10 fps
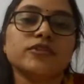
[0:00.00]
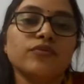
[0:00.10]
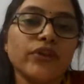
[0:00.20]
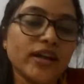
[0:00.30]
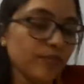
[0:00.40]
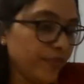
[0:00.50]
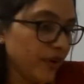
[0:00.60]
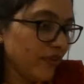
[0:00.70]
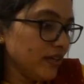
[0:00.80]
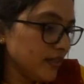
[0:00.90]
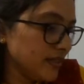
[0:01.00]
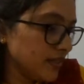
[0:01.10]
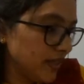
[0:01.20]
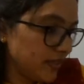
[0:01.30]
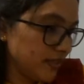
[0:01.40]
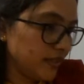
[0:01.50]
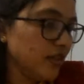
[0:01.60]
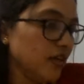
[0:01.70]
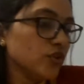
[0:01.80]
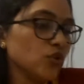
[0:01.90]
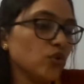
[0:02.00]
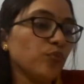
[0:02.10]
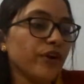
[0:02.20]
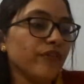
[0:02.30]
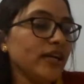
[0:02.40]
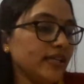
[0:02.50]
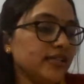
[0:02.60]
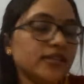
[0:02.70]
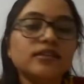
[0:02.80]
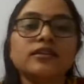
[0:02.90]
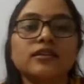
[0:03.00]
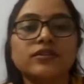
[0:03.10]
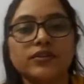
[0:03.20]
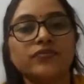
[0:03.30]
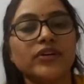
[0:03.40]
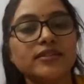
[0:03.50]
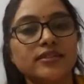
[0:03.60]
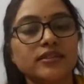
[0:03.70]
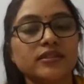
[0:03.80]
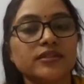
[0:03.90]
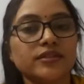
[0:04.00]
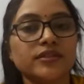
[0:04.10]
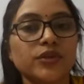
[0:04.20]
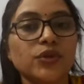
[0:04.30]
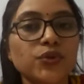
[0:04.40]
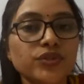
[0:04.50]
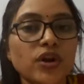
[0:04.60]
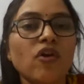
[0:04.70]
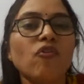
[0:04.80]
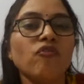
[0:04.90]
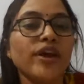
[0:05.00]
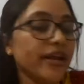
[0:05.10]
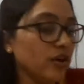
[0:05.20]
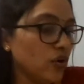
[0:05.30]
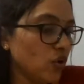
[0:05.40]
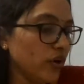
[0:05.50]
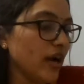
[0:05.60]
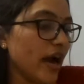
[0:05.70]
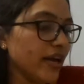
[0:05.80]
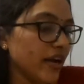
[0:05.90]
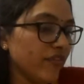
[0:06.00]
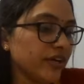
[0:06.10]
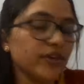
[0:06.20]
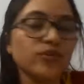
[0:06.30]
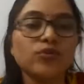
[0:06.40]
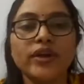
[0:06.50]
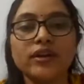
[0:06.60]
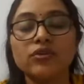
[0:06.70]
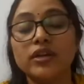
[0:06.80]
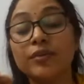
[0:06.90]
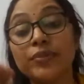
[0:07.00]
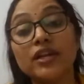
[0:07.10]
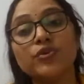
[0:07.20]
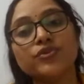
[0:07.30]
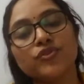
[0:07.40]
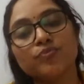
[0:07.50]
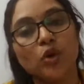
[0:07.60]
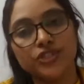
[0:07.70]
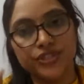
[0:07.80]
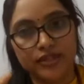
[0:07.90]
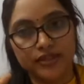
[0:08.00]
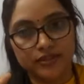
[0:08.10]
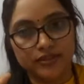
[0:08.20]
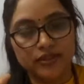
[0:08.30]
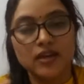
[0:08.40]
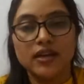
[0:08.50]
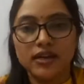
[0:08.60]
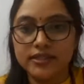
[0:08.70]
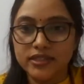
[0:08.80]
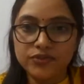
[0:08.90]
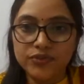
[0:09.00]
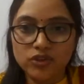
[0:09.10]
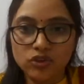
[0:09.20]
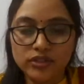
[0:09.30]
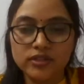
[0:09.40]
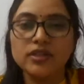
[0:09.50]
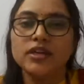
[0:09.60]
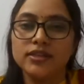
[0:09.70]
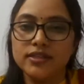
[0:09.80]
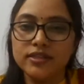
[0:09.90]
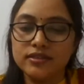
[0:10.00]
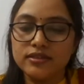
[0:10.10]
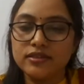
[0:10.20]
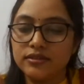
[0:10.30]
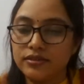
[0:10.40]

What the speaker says: prevent this itching. So to prevent itching, first, use very good and effective, very liberal use of moisturizers. Consult your doctor, just